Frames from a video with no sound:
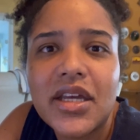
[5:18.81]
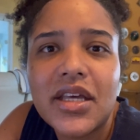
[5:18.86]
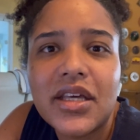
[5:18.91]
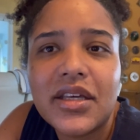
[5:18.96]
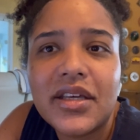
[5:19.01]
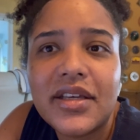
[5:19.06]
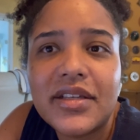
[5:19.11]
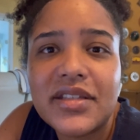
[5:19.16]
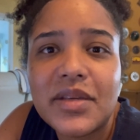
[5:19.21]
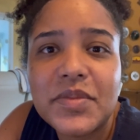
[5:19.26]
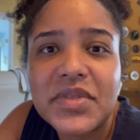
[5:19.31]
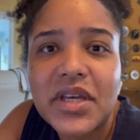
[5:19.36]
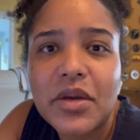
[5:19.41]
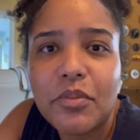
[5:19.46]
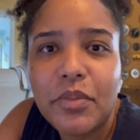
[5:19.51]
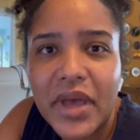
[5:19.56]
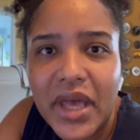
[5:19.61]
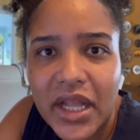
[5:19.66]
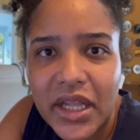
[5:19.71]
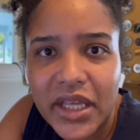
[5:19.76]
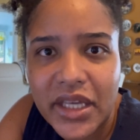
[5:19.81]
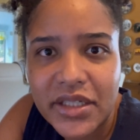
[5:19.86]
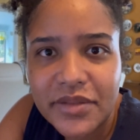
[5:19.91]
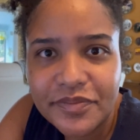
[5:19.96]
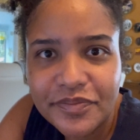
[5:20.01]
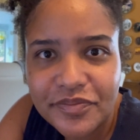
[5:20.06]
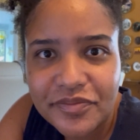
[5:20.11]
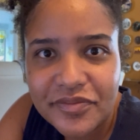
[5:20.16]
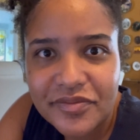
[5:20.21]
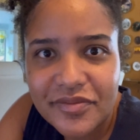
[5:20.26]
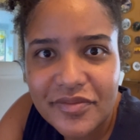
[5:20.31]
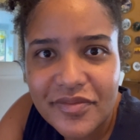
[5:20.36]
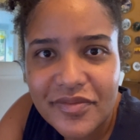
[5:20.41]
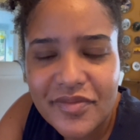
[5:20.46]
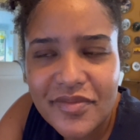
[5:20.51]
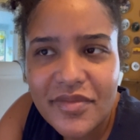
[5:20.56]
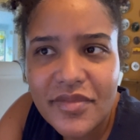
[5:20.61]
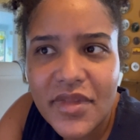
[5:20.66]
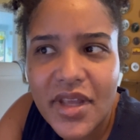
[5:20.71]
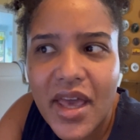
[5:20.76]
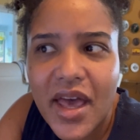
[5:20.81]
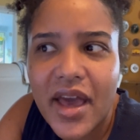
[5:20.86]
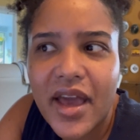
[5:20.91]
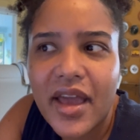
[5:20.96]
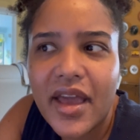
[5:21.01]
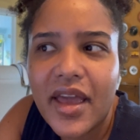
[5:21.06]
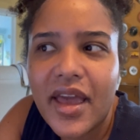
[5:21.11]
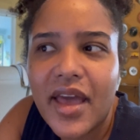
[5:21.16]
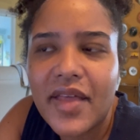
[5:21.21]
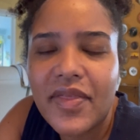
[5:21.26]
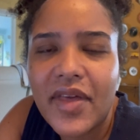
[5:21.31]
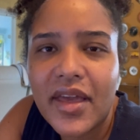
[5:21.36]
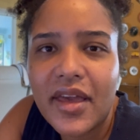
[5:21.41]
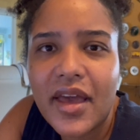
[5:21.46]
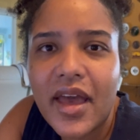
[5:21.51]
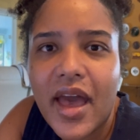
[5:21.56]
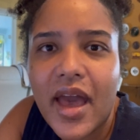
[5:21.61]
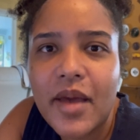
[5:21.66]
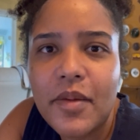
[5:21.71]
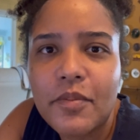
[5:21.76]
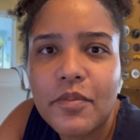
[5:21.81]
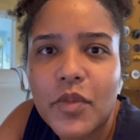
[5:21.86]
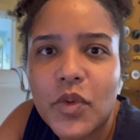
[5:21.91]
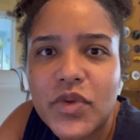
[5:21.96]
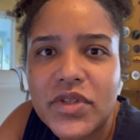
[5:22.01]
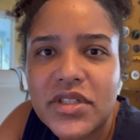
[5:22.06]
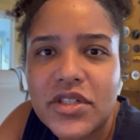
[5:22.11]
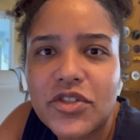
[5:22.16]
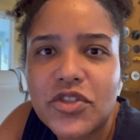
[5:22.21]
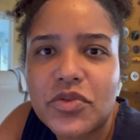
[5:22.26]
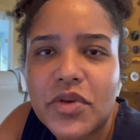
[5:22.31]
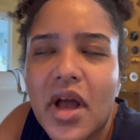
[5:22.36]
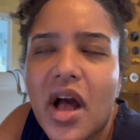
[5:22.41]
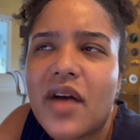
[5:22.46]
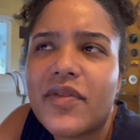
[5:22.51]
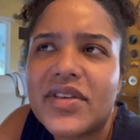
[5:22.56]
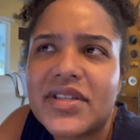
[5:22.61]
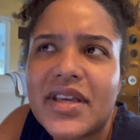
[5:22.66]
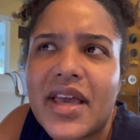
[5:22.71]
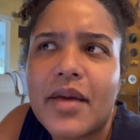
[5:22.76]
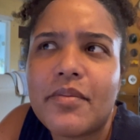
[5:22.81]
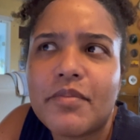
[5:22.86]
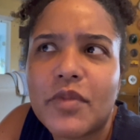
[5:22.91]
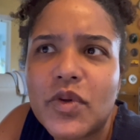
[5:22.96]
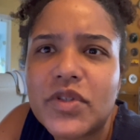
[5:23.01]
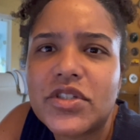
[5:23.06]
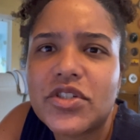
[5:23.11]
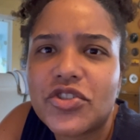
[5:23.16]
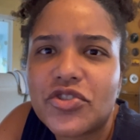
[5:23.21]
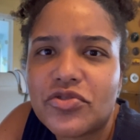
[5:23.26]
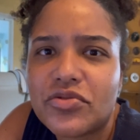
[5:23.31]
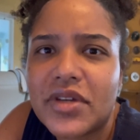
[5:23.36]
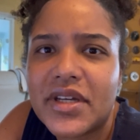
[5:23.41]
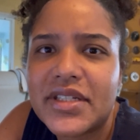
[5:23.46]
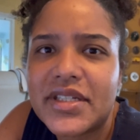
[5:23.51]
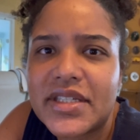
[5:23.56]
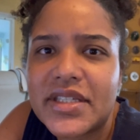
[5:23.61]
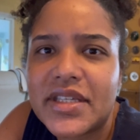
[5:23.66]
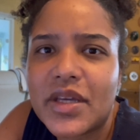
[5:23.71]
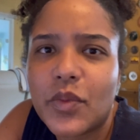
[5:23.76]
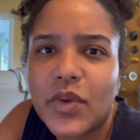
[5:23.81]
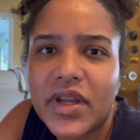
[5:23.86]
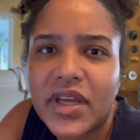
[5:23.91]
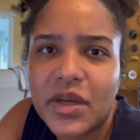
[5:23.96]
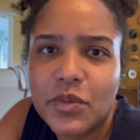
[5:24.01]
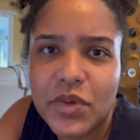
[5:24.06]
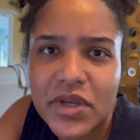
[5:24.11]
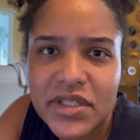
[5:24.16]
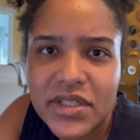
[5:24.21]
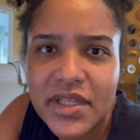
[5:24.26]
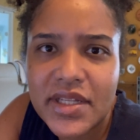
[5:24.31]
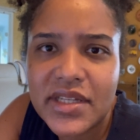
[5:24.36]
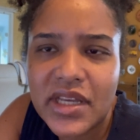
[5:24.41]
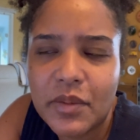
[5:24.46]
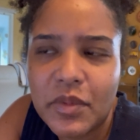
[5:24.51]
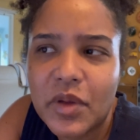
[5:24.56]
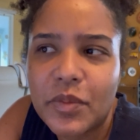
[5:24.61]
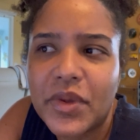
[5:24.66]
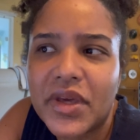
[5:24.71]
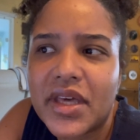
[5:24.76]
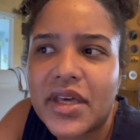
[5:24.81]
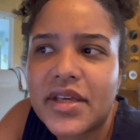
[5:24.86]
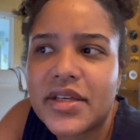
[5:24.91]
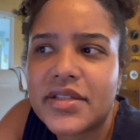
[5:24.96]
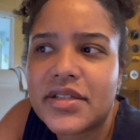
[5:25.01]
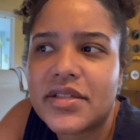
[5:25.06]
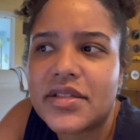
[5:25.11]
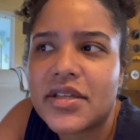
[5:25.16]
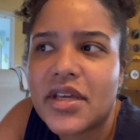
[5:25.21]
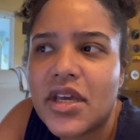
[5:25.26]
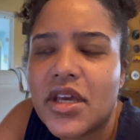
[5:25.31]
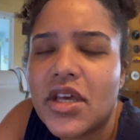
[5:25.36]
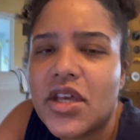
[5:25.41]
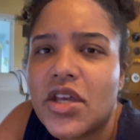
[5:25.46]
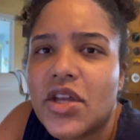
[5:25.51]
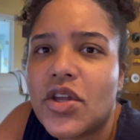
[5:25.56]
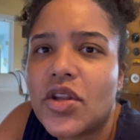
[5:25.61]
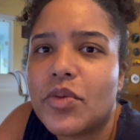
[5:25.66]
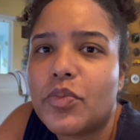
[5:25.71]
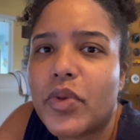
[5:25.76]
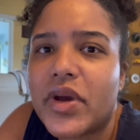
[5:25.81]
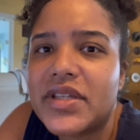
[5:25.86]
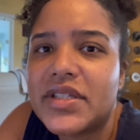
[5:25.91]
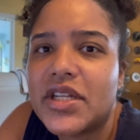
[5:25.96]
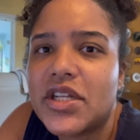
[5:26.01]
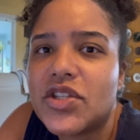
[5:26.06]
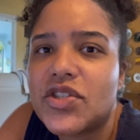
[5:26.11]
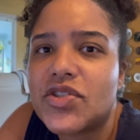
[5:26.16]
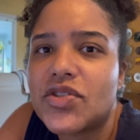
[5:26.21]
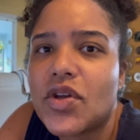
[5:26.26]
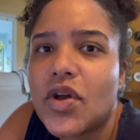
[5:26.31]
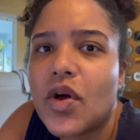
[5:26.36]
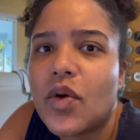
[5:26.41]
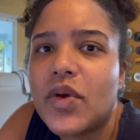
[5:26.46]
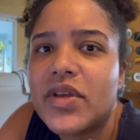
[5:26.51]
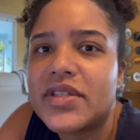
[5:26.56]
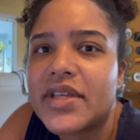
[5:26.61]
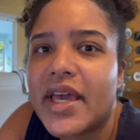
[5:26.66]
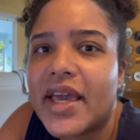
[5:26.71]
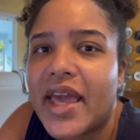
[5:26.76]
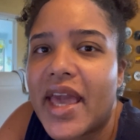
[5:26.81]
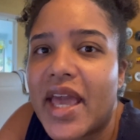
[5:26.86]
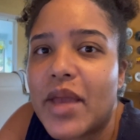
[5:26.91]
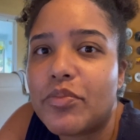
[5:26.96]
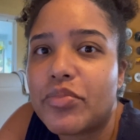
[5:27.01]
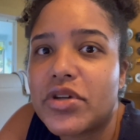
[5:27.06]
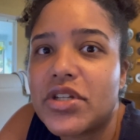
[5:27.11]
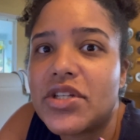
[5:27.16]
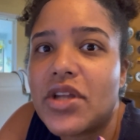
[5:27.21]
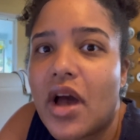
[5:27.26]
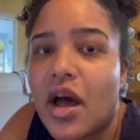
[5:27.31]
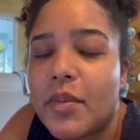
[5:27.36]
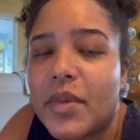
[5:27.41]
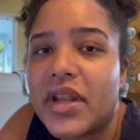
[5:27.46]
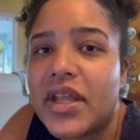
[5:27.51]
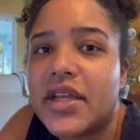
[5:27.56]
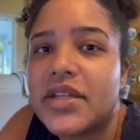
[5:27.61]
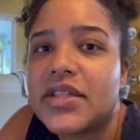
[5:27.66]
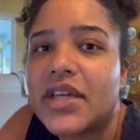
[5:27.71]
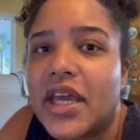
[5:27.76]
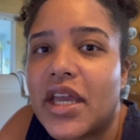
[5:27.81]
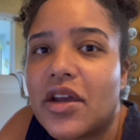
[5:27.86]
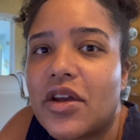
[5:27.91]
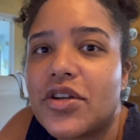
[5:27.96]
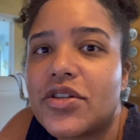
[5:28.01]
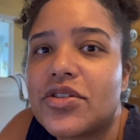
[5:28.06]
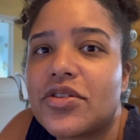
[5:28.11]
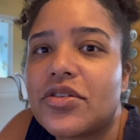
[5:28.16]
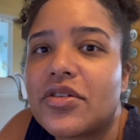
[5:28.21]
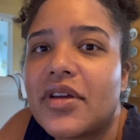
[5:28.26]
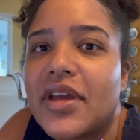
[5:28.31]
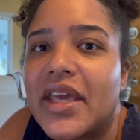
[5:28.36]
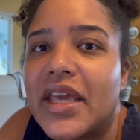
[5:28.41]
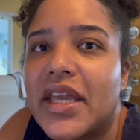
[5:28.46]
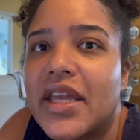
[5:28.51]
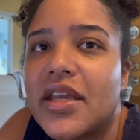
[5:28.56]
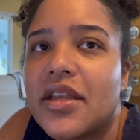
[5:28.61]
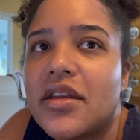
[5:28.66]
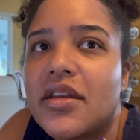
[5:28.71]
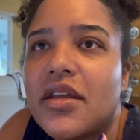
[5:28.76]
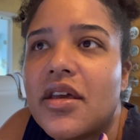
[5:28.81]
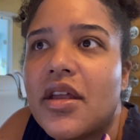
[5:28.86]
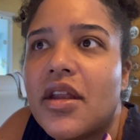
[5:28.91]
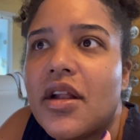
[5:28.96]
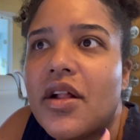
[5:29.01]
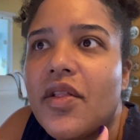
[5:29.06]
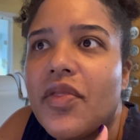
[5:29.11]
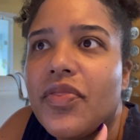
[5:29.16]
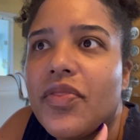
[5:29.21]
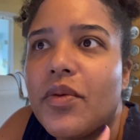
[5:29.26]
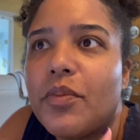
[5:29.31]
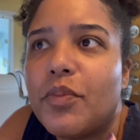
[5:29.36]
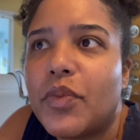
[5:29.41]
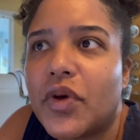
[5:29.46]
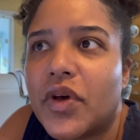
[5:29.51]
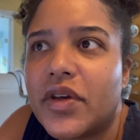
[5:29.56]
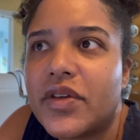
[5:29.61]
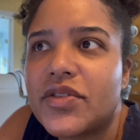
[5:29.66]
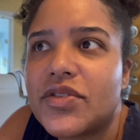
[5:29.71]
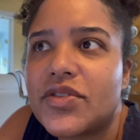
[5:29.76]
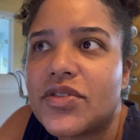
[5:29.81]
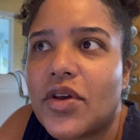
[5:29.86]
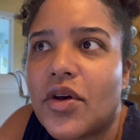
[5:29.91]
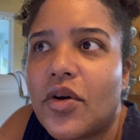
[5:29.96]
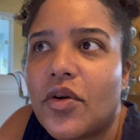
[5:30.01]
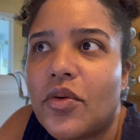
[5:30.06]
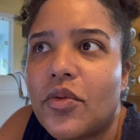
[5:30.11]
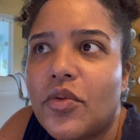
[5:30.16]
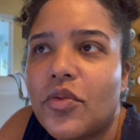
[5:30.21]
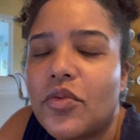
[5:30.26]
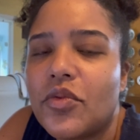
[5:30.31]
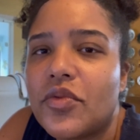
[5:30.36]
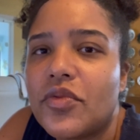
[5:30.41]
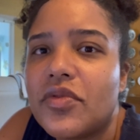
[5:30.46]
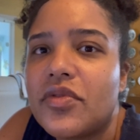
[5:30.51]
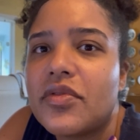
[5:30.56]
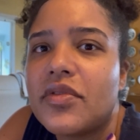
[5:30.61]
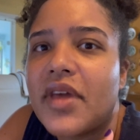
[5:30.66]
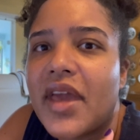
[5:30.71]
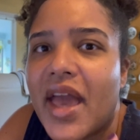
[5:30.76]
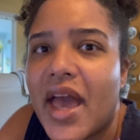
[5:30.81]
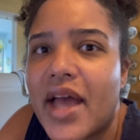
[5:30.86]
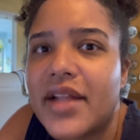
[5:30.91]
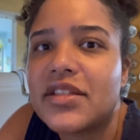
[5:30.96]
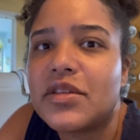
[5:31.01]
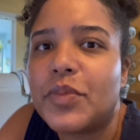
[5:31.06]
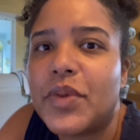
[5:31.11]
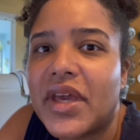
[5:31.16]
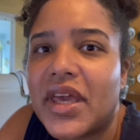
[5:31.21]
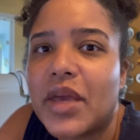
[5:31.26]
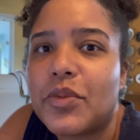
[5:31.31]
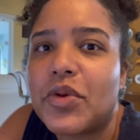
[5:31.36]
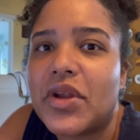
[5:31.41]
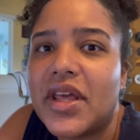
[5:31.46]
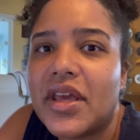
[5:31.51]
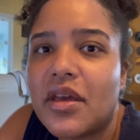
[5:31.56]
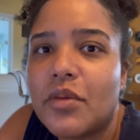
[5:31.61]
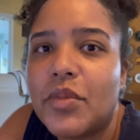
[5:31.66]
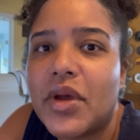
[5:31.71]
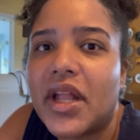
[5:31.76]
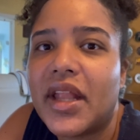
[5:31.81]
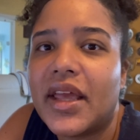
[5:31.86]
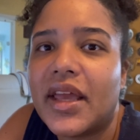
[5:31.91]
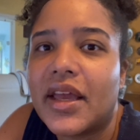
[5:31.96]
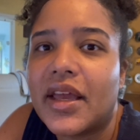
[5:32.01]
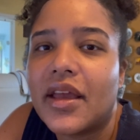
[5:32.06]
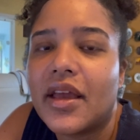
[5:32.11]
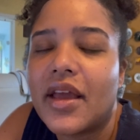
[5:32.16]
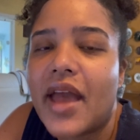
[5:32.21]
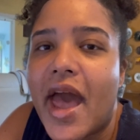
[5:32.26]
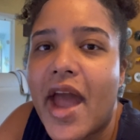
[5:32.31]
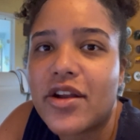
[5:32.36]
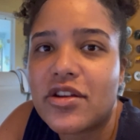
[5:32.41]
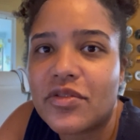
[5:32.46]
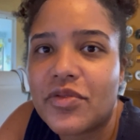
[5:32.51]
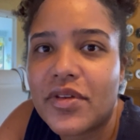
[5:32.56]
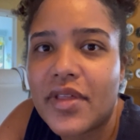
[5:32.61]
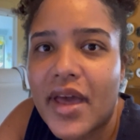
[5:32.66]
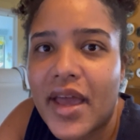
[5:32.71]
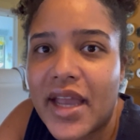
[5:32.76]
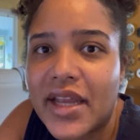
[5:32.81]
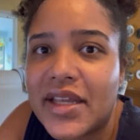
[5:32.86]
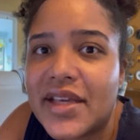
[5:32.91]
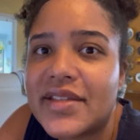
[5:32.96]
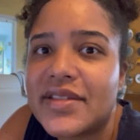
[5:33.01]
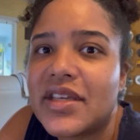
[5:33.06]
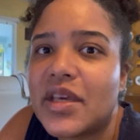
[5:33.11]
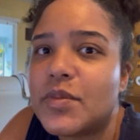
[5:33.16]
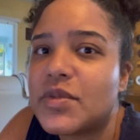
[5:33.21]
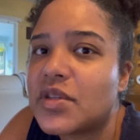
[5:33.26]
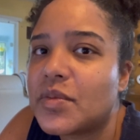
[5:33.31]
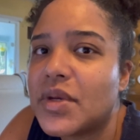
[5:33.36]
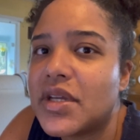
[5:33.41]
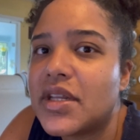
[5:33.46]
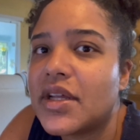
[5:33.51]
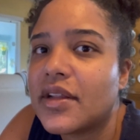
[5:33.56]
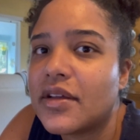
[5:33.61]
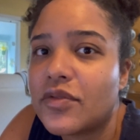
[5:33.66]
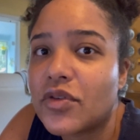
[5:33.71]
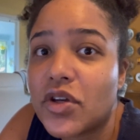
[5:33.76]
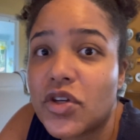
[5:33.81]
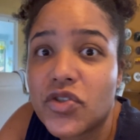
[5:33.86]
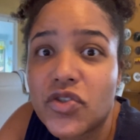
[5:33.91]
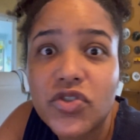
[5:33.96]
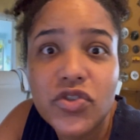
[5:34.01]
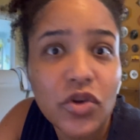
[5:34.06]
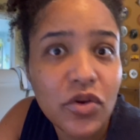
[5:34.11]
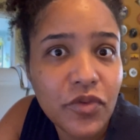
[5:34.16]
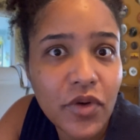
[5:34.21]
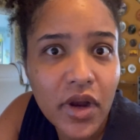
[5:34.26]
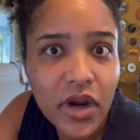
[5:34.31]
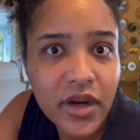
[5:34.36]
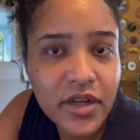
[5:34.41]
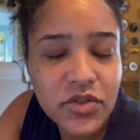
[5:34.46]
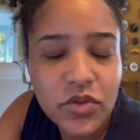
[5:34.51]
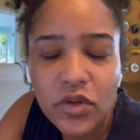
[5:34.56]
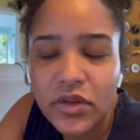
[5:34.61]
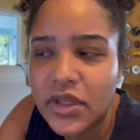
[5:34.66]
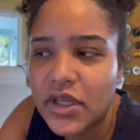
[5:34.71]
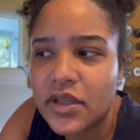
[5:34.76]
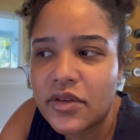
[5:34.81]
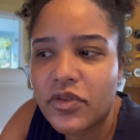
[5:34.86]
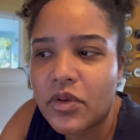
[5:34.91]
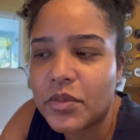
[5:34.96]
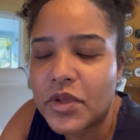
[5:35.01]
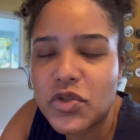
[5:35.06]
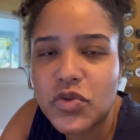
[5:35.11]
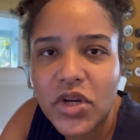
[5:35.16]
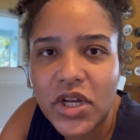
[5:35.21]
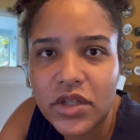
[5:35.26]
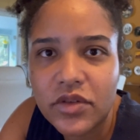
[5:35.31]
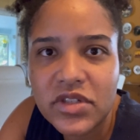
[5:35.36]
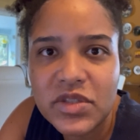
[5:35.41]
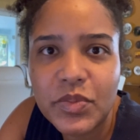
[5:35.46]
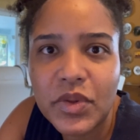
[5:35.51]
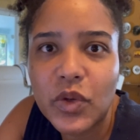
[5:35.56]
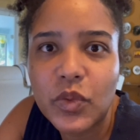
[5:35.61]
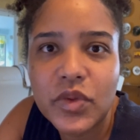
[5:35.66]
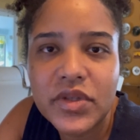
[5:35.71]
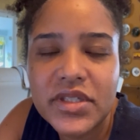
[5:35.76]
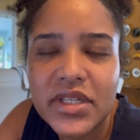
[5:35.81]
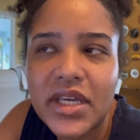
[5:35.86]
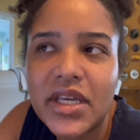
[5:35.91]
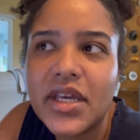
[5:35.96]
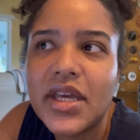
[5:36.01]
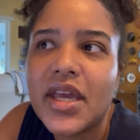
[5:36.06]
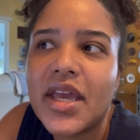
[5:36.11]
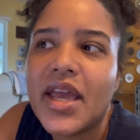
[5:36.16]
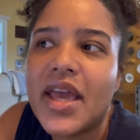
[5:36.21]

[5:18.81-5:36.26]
He seems compelling. I'm most intrigued to see what he brings to the table, because, you know, President Snow is like a predominant character in the books, so they had to pick a pretty compelling actor for that, and he seems to be delivering so far. It's only from the trailers, but we'll see.